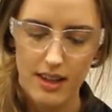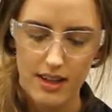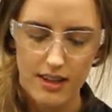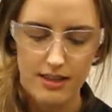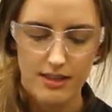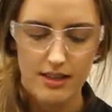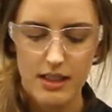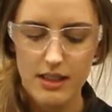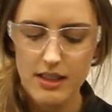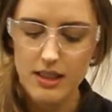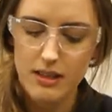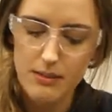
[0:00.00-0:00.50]

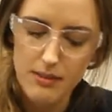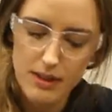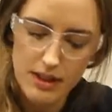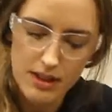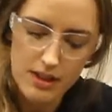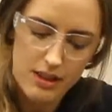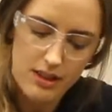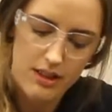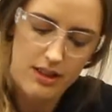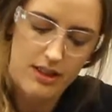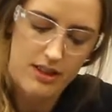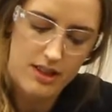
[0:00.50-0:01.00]
Seems to be in
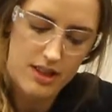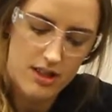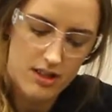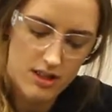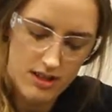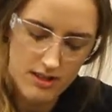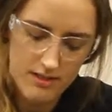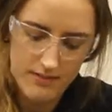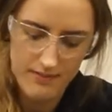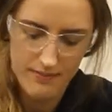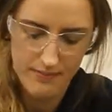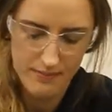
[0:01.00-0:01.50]
good
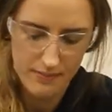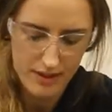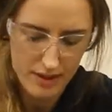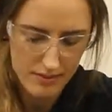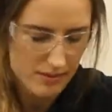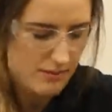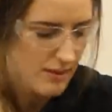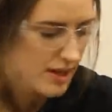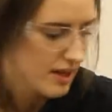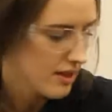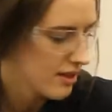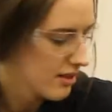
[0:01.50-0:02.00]
condition. Pop
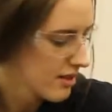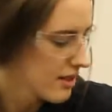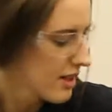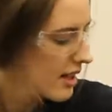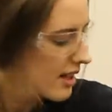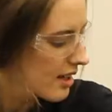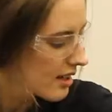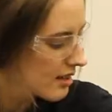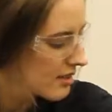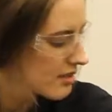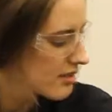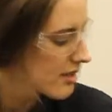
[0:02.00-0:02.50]
it back on the
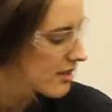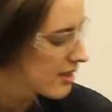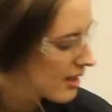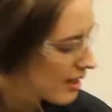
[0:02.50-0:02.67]
end.